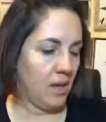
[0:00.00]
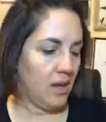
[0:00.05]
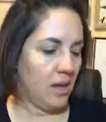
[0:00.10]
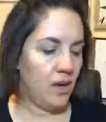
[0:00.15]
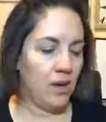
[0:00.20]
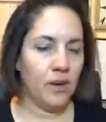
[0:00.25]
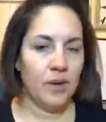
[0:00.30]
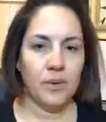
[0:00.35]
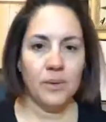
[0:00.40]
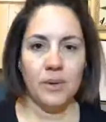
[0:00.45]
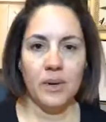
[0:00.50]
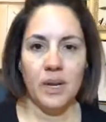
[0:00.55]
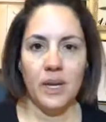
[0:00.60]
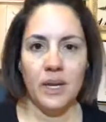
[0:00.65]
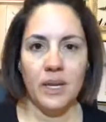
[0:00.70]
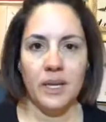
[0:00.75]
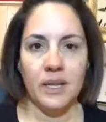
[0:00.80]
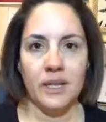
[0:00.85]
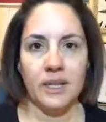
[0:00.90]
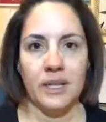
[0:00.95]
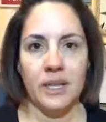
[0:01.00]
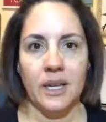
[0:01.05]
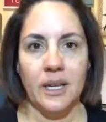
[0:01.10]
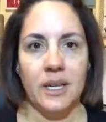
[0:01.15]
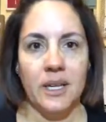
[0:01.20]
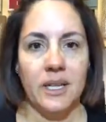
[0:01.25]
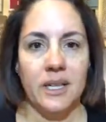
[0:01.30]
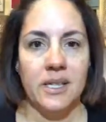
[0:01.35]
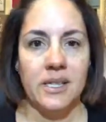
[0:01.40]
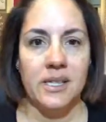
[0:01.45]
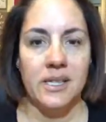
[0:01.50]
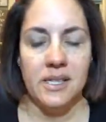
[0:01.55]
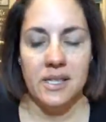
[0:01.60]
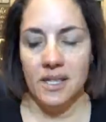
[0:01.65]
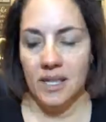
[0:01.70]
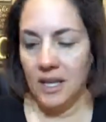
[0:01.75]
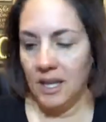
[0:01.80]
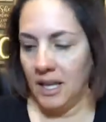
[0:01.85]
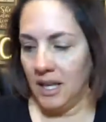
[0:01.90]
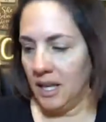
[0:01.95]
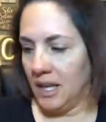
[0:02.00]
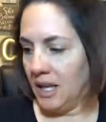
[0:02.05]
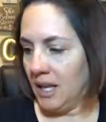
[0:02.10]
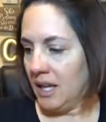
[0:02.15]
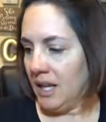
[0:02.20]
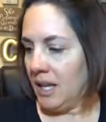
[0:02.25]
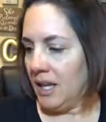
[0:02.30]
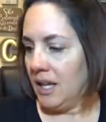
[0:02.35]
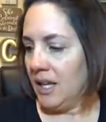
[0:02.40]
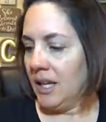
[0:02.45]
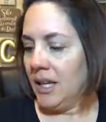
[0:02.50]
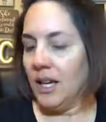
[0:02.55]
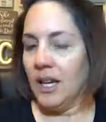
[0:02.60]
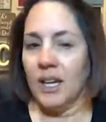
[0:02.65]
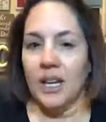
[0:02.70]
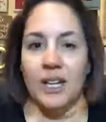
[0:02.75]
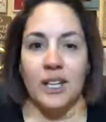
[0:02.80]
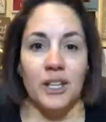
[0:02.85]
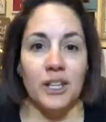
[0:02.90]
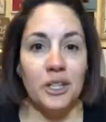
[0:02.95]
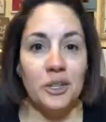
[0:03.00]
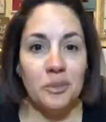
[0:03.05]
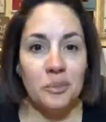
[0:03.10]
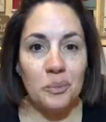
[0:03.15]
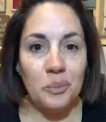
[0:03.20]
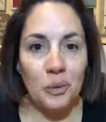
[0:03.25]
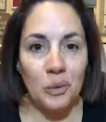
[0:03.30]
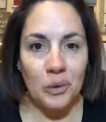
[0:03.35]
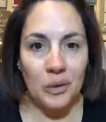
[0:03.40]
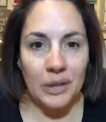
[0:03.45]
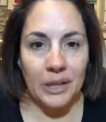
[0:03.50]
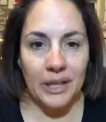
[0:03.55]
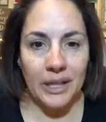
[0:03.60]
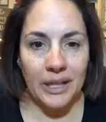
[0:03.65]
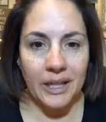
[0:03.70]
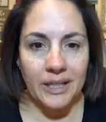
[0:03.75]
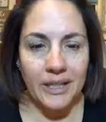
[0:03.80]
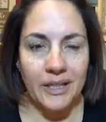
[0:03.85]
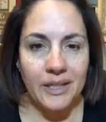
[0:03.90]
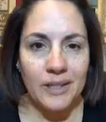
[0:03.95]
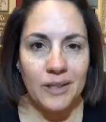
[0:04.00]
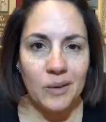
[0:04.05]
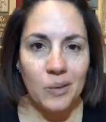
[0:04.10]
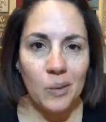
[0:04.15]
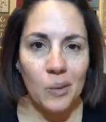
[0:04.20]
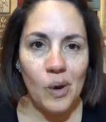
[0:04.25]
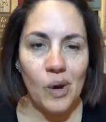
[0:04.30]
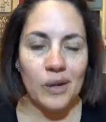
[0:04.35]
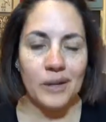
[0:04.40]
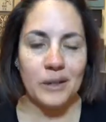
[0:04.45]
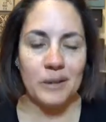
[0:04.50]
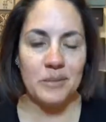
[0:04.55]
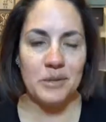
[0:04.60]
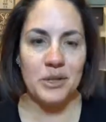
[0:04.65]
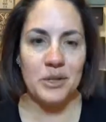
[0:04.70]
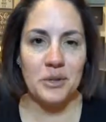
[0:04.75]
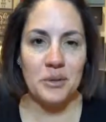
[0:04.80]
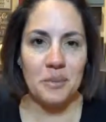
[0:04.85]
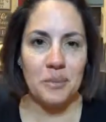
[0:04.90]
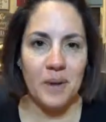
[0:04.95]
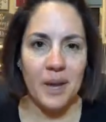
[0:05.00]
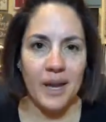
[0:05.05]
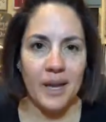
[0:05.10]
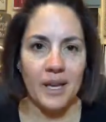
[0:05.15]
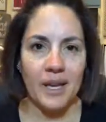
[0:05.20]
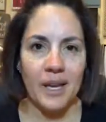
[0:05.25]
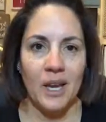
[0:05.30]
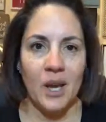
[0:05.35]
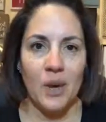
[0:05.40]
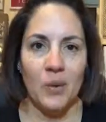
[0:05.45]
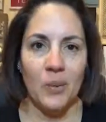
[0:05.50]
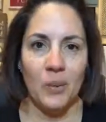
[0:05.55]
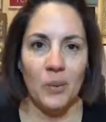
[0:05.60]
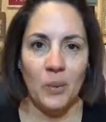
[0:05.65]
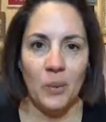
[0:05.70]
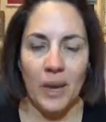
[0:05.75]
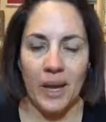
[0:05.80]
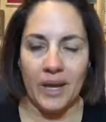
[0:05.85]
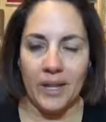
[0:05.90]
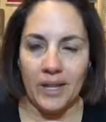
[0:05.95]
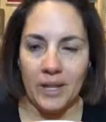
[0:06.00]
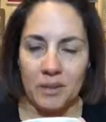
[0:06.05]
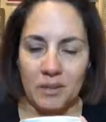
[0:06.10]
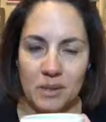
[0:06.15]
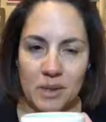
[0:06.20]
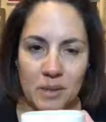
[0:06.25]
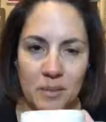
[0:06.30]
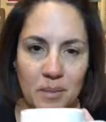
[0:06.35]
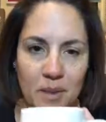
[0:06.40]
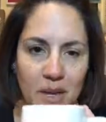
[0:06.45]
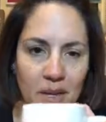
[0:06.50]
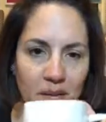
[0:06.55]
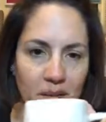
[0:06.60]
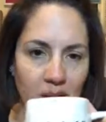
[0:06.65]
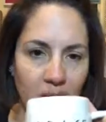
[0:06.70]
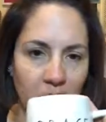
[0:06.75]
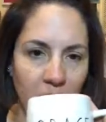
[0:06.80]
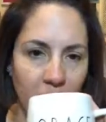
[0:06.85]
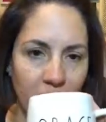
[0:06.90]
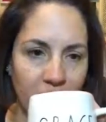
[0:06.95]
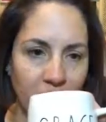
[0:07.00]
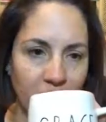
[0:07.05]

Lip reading: All right, guys. Good morning and welcome to my Wake Up to Makeup.